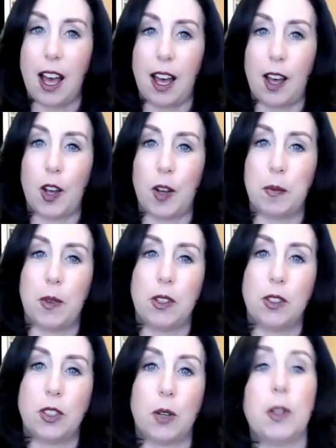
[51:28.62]
Um,
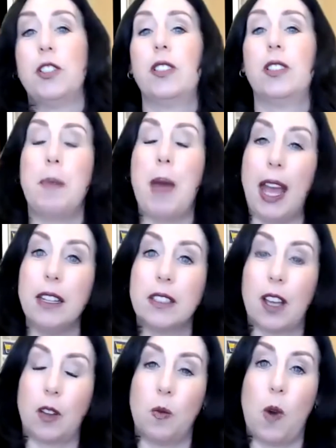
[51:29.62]
so it just
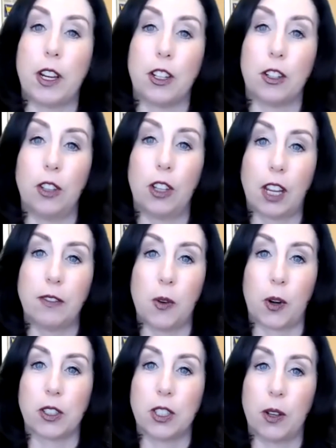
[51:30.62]
depends on what you're looking
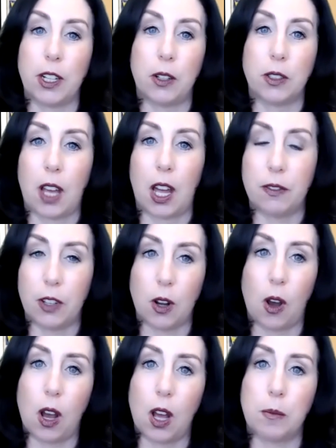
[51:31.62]
for. So I know it's kind of
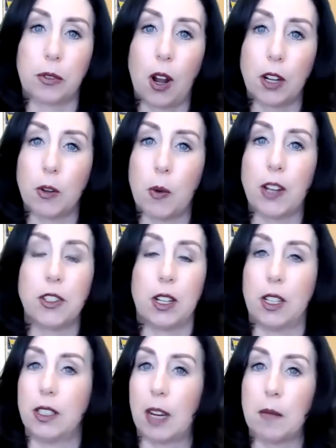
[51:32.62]
an, a broad
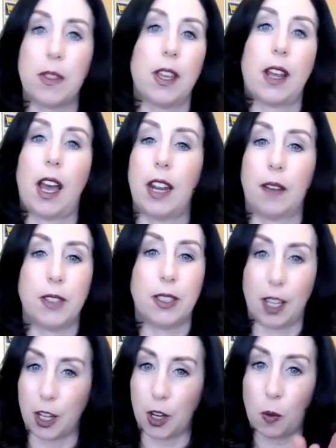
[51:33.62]
question. The same thing I'd have to
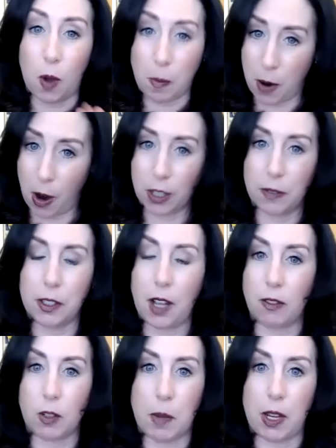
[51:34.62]
say, you know, what part of the
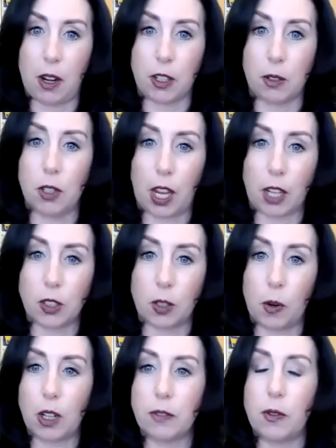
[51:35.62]
government are you looking to
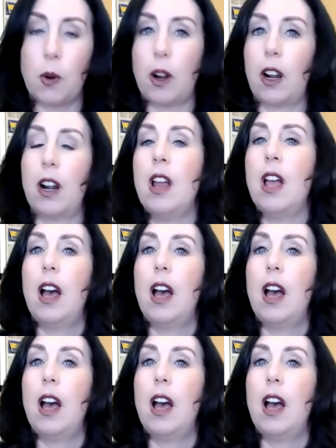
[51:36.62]
work for?